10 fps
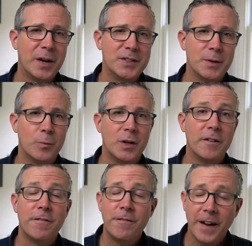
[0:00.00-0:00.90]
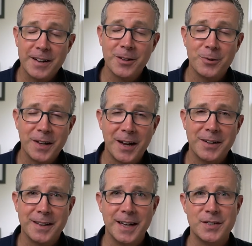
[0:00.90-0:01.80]
budget will affect those
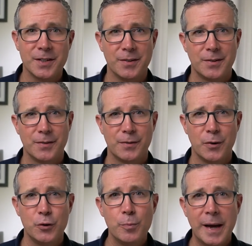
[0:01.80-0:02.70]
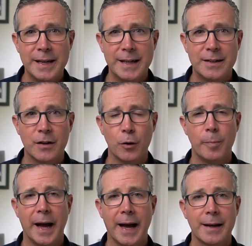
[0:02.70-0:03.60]
calculations, so you may need to go
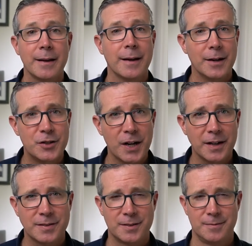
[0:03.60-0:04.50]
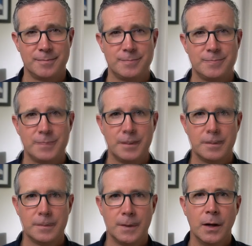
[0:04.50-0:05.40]
back and adjust.
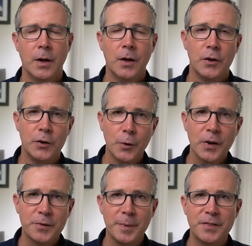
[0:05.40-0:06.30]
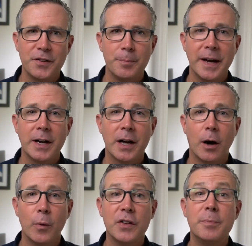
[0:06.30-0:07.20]
Your expenses may not
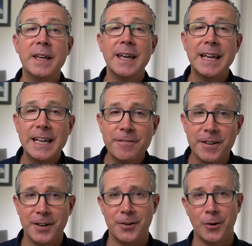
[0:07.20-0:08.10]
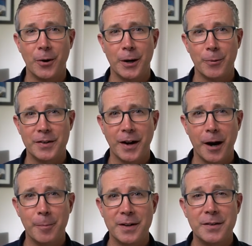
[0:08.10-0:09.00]
always be even during
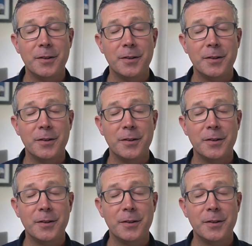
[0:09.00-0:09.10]
retirement,